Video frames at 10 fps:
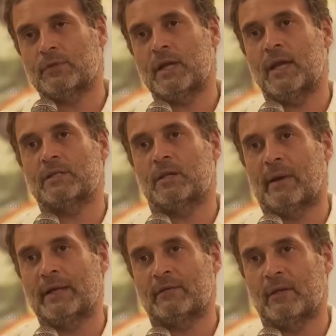change in
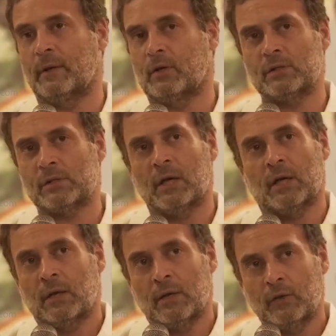mindset, because
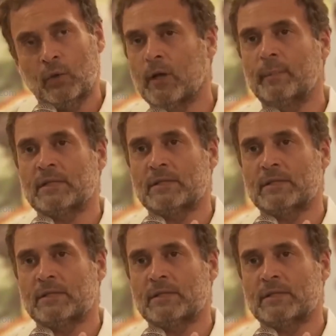you can be